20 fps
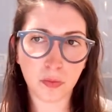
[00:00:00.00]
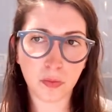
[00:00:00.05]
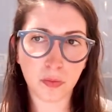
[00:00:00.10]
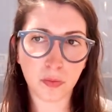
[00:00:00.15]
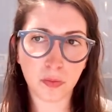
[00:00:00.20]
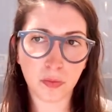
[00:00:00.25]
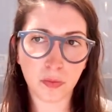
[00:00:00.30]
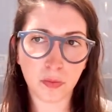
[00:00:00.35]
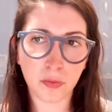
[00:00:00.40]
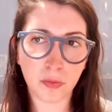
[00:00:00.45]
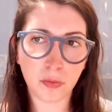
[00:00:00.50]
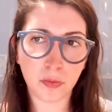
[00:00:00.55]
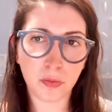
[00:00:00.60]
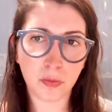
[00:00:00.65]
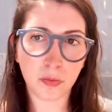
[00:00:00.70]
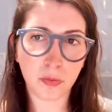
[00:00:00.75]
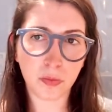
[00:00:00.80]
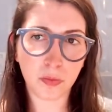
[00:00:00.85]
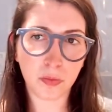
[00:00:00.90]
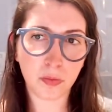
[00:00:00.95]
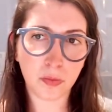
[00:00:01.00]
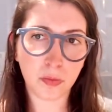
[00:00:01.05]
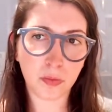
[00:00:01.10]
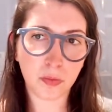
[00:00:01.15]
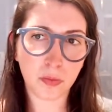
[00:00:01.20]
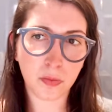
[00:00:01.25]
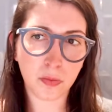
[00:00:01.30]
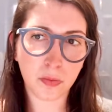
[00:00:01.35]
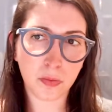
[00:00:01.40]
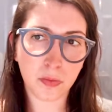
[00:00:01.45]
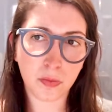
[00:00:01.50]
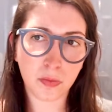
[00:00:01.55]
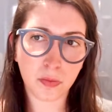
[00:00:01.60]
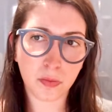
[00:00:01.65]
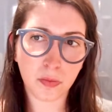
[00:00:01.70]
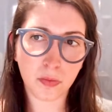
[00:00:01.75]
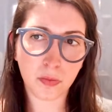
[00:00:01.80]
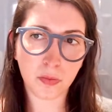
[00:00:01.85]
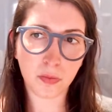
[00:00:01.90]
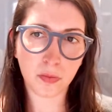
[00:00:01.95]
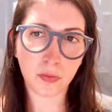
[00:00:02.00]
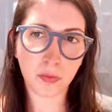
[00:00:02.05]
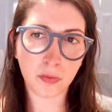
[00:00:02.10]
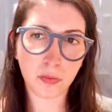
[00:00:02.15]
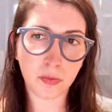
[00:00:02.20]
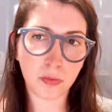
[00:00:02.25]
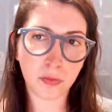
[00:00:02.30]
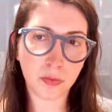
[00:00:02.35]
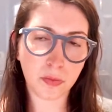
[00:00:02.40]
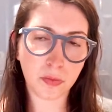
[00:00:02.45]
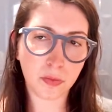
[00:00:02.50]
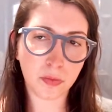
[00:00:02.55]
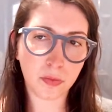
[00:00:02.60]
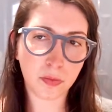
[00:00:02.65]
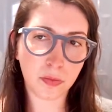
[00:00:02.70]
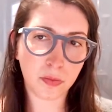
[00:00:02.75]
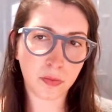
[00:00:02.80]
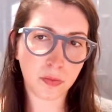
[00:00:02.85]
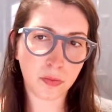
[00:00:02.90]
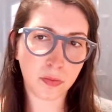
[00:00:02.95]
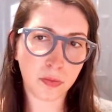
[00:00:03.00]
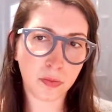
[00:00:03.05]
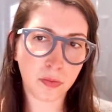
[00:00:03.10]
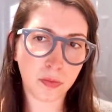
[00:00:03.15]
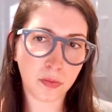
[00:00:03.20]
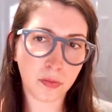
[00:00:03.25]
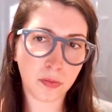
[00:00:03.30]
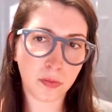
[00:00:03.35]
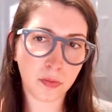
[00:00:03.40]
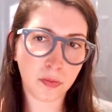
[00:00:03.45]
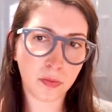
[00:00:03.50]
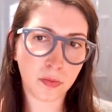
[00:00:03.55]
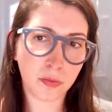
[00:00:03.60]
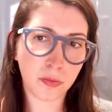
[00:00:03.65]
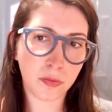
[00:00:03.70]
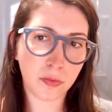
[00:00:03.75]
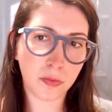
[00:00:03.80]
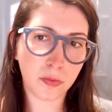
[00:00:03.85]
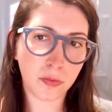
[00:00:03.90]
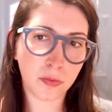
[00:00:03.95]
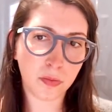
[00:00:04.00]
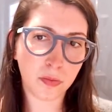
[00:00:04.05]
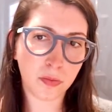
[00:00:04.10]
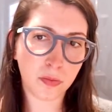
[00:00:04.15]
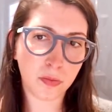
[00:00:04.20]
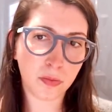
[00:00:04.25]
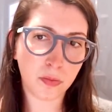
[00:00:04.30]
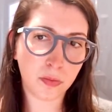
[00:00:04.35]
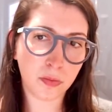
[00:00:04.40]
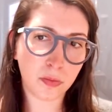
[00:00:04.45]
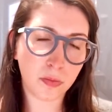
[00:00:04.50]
(not speaking)